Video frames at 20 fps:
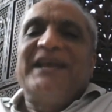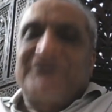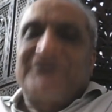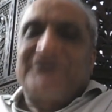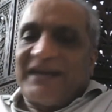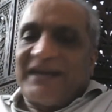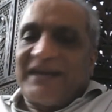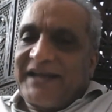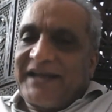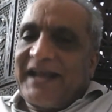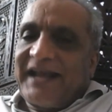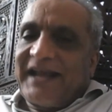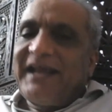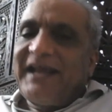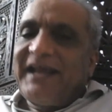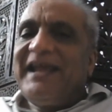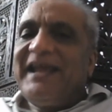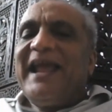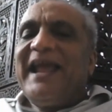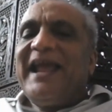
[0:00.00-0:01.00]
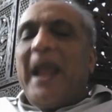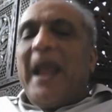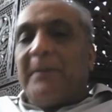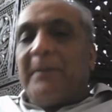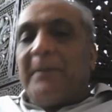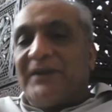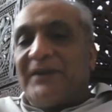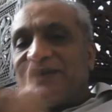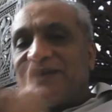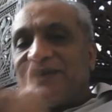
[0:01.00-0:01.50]
setting,
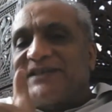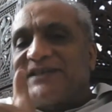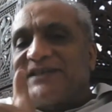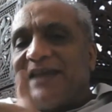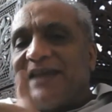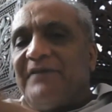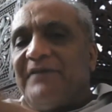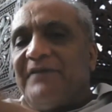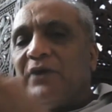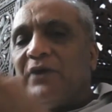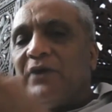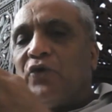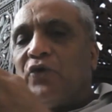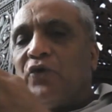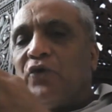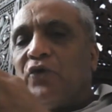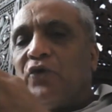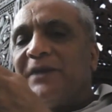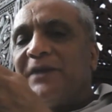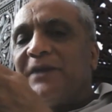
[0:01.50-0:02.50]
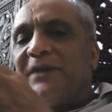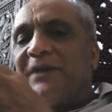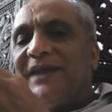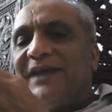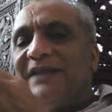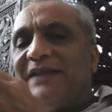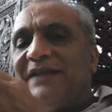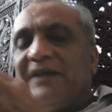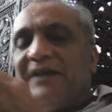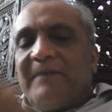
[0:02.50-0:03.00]
but the same will hold
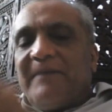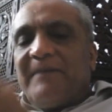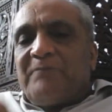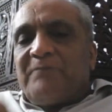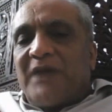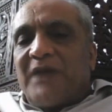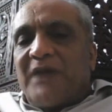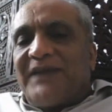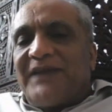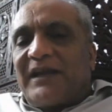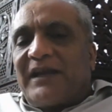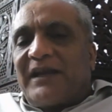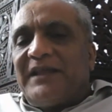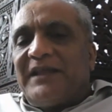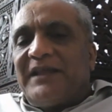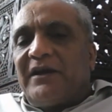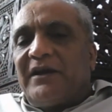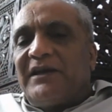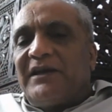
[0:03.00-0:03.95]
between the clinical